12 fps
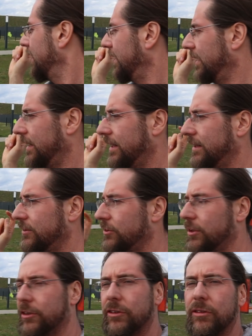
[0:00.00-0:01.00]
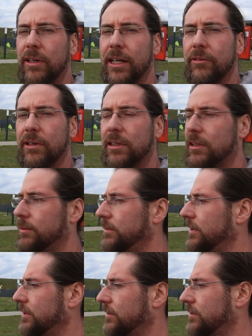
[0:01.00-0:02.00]
and charge 200
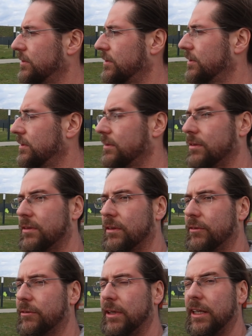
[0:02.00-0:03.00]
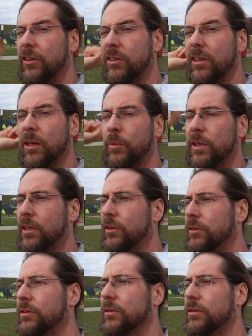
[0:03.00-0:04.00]
kilometers of range, and then we
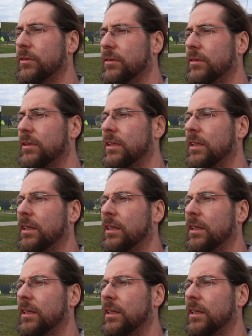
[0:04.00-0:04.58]
go to